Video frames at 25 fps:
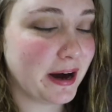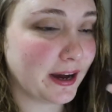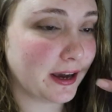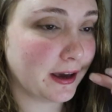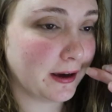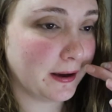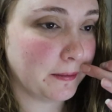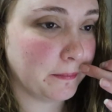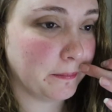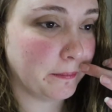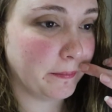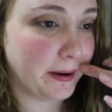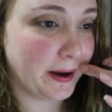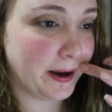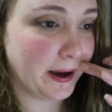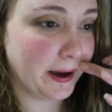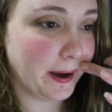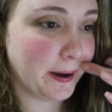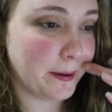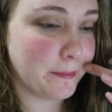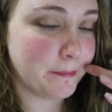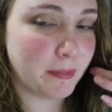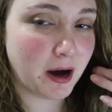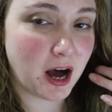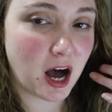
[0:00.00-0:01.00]
back in
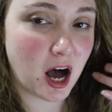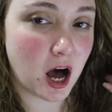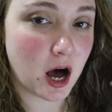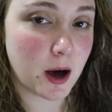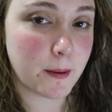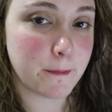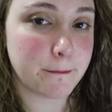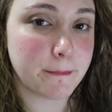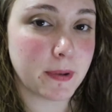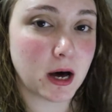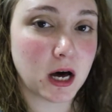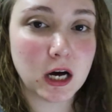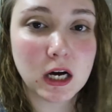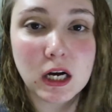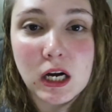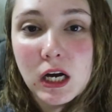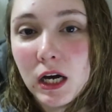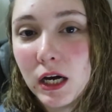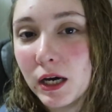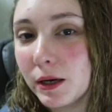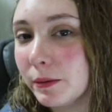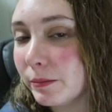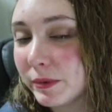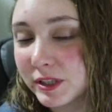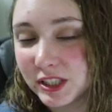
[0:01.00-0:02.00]
my
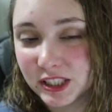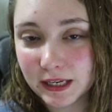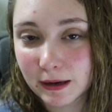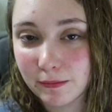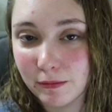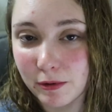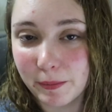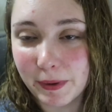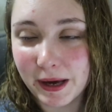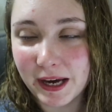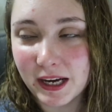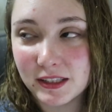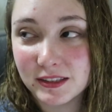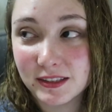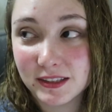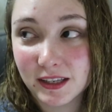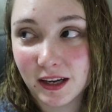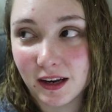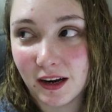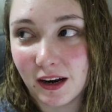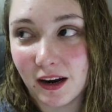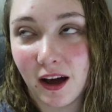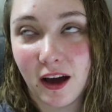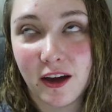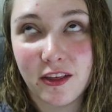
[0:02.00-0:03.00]
Bahumpug pajama pants
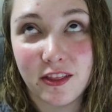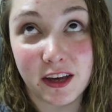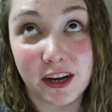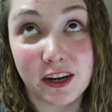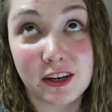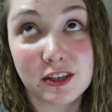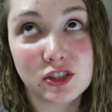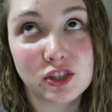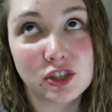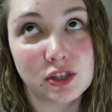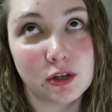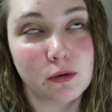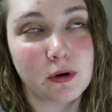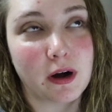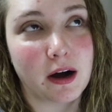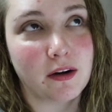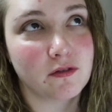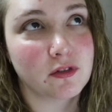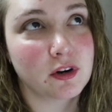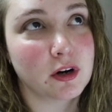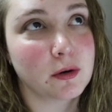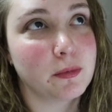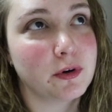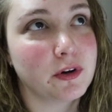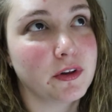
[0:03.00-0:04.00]
and they are so
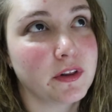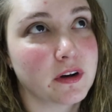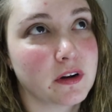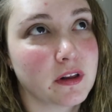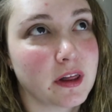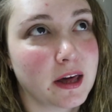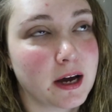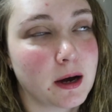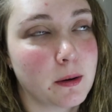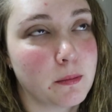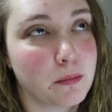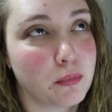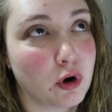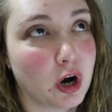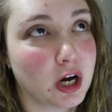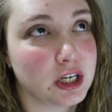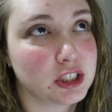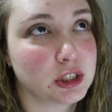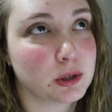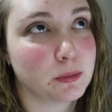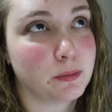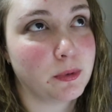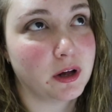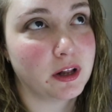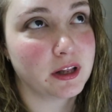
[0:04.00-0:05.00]
comfortable. They're like a
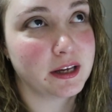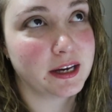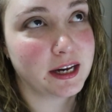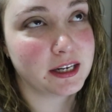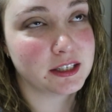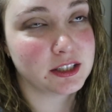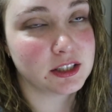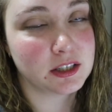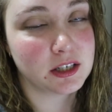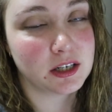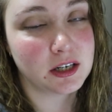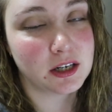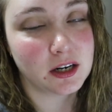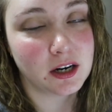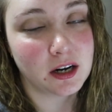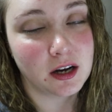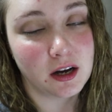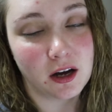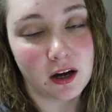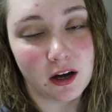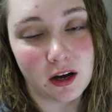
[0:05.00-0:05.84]
brushed polyester.